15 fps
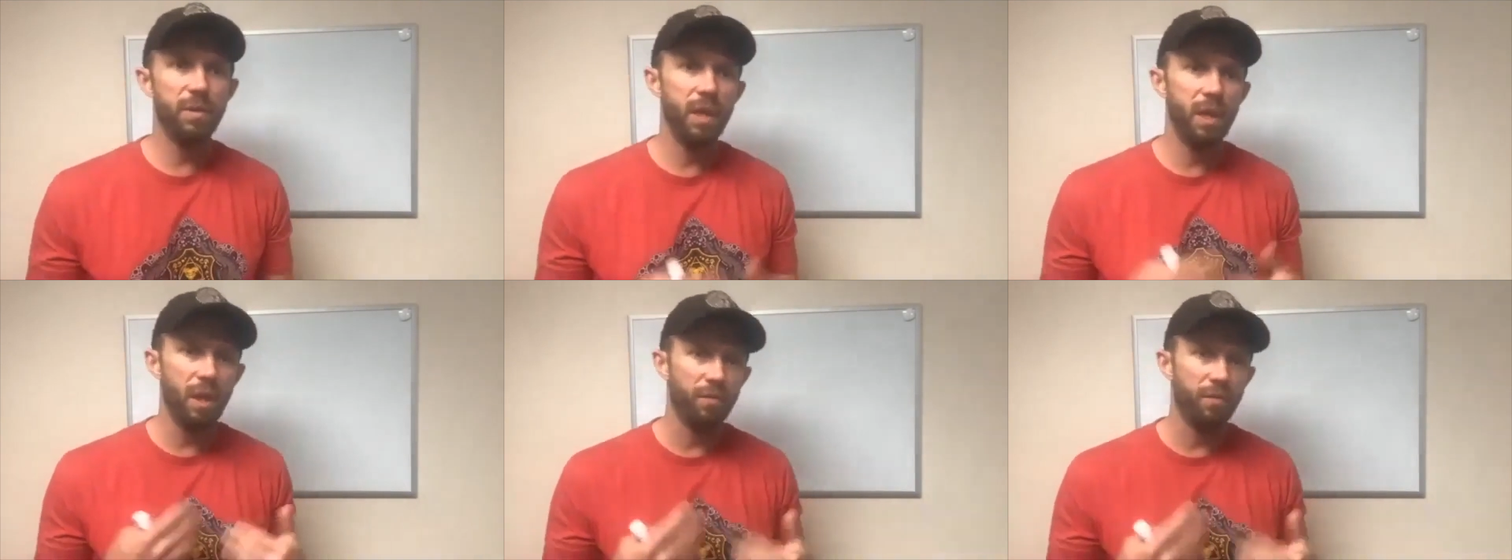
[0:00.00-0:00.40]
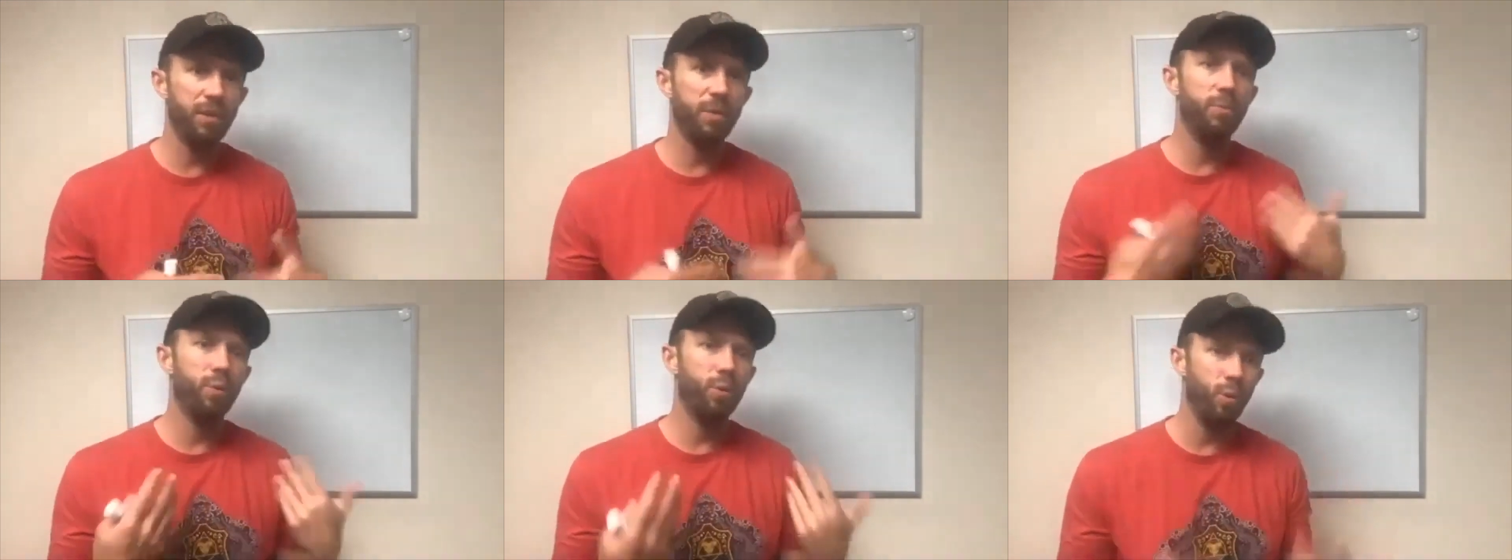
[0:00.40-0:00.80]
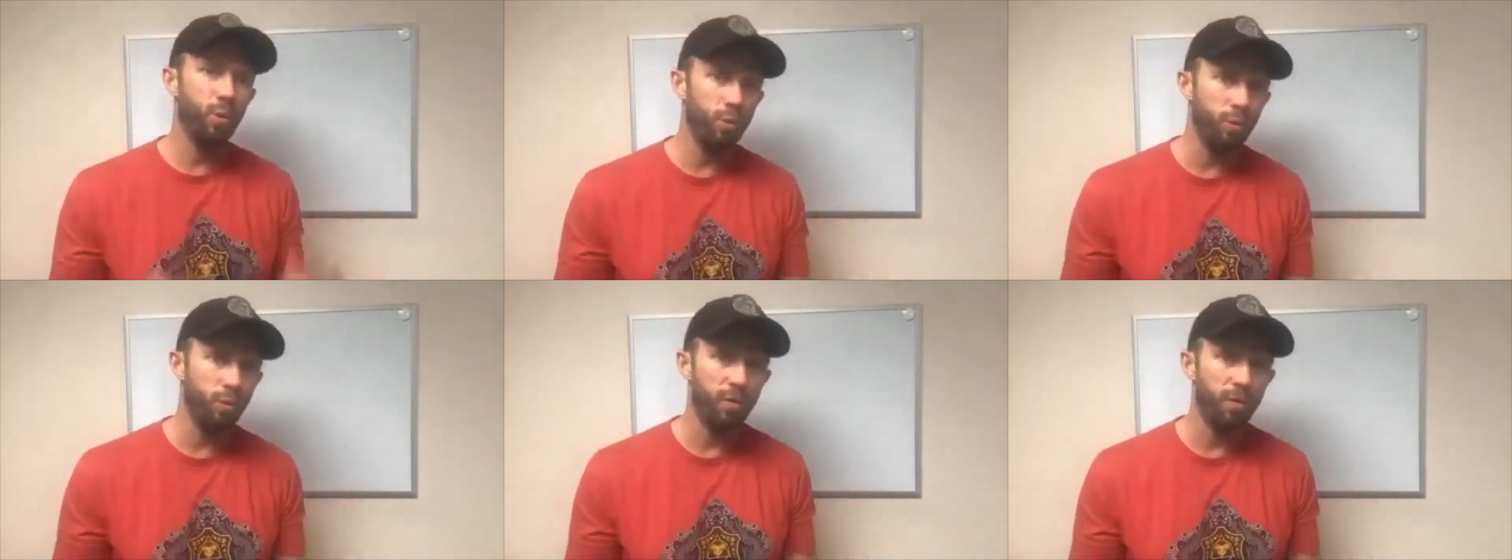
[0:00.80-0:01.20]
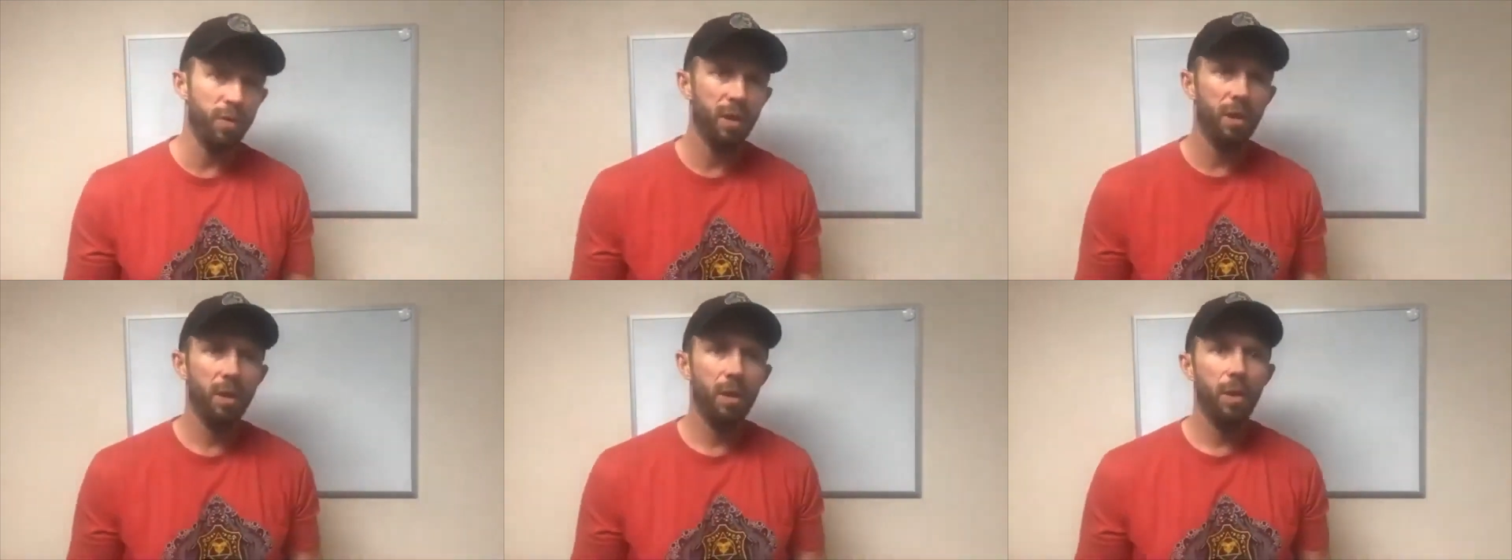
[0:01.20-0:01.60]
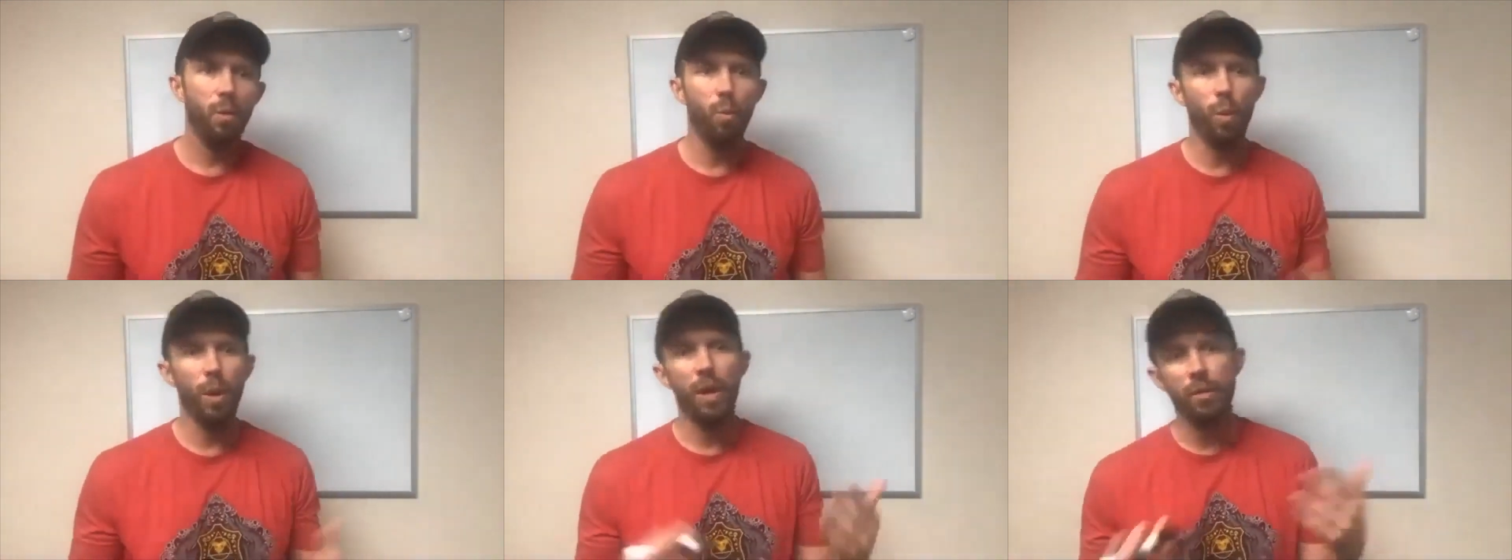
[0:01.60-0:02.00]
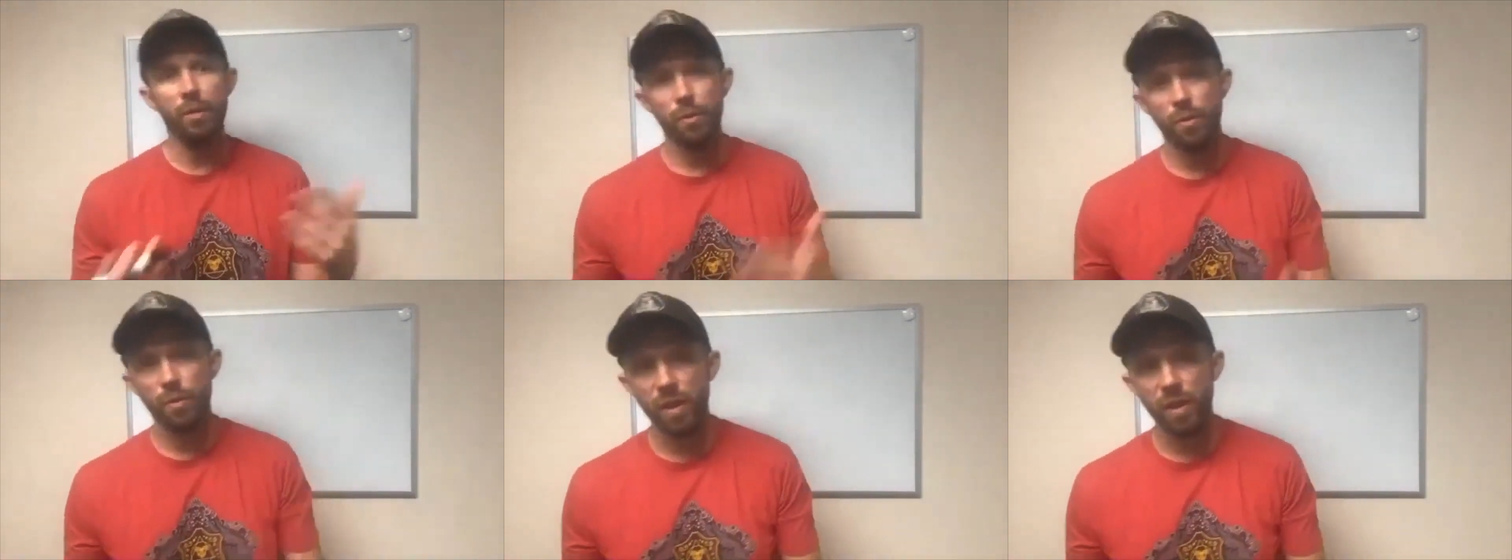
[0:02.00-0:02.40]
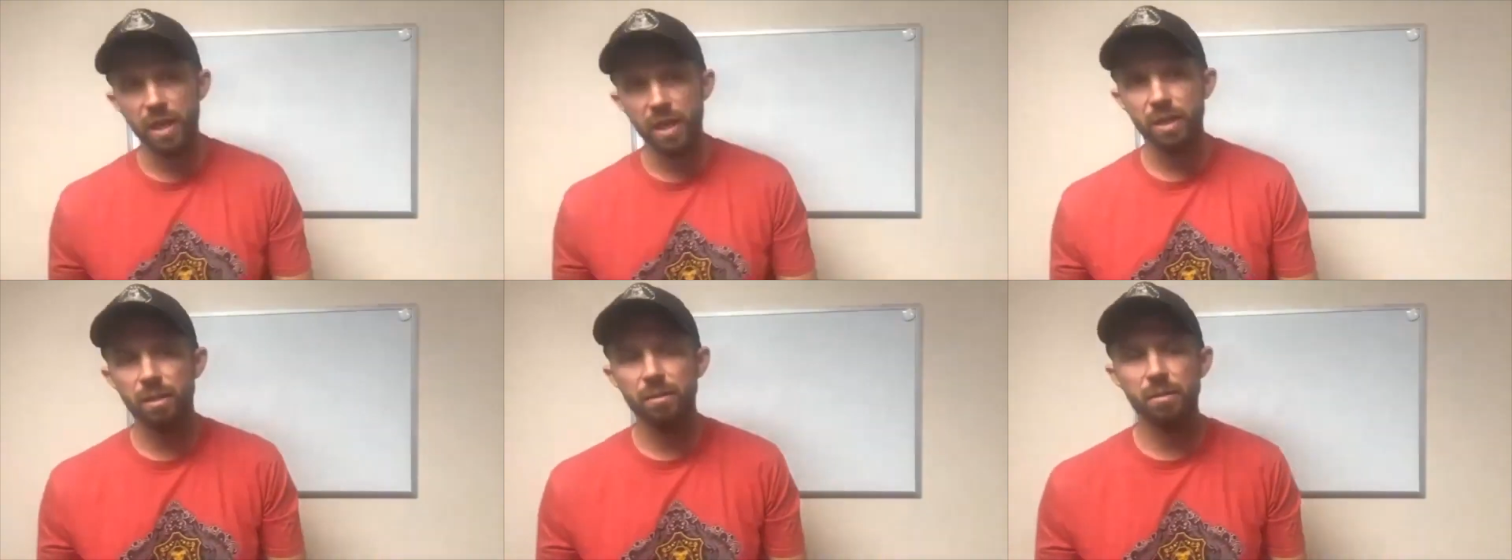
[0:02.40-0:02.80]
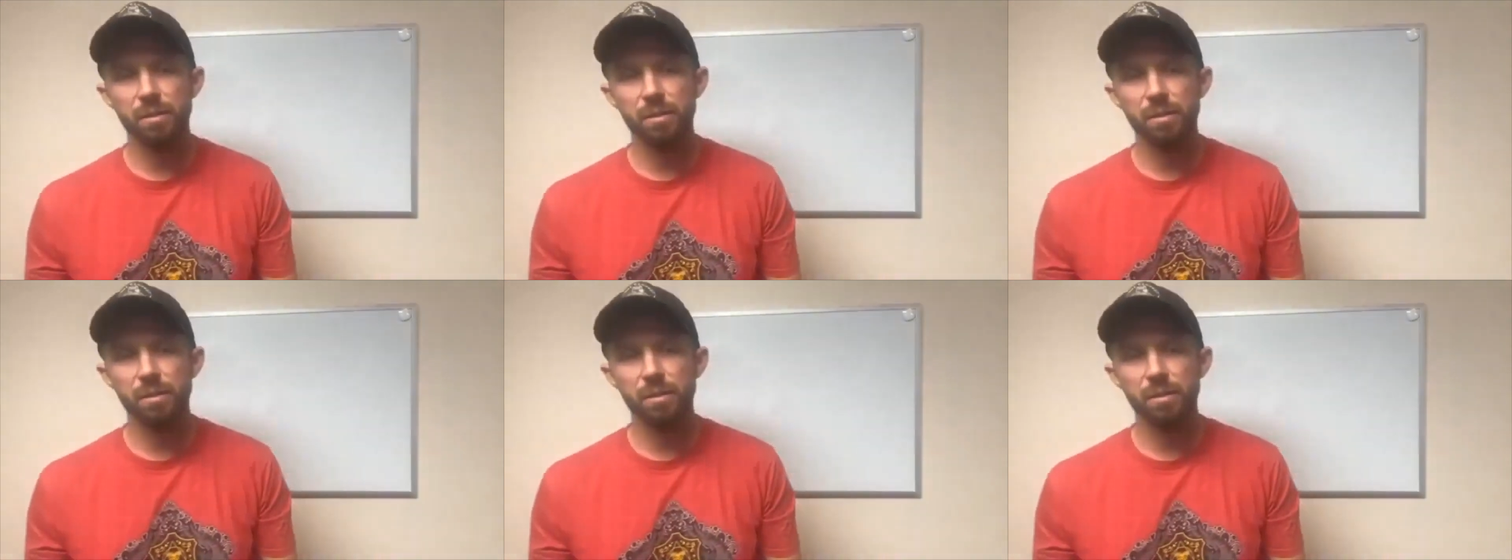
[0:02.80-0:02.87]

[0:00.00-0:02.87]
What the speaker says: to prove one other thing.